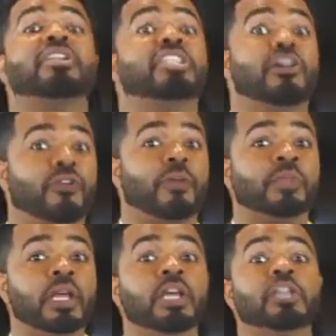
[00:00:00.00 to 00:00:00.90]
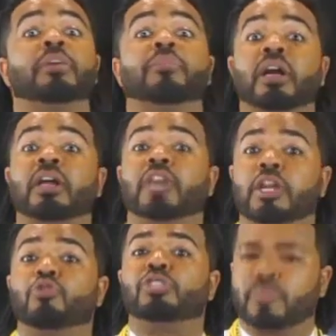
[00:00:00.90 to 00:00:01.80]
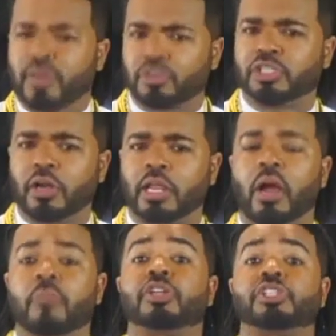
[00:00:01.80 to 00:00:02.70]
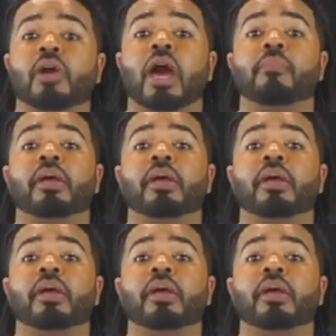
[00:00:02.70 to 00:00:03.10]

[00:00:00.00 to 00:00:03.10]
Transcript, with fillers: different, something a, a new spin on turkey. I'm gonna show you how to make